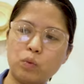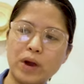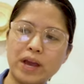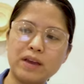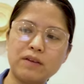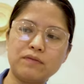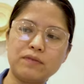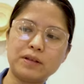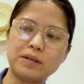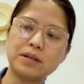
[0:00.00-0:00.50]

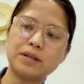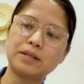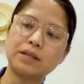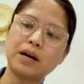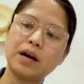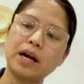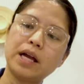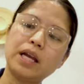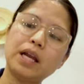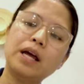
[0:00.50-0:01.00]
wavy
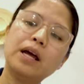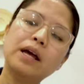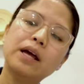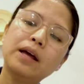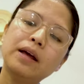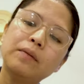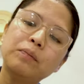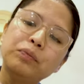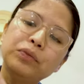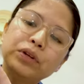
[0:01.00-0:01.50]
design
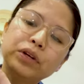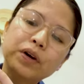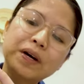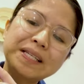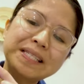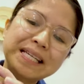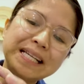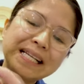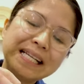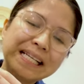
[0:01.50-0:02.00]

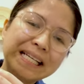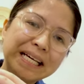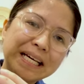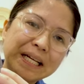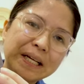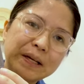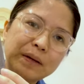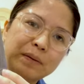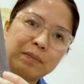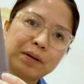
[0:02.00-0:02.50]
goes a
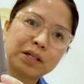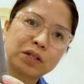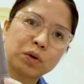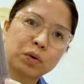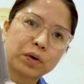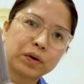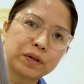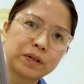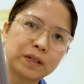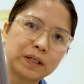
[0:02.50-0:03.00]
little bit
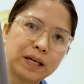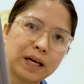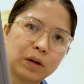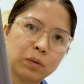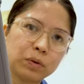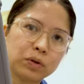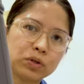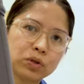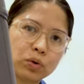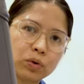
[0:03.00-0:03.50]
towards the
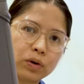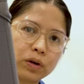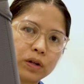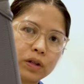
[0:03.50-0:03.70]
end, which sort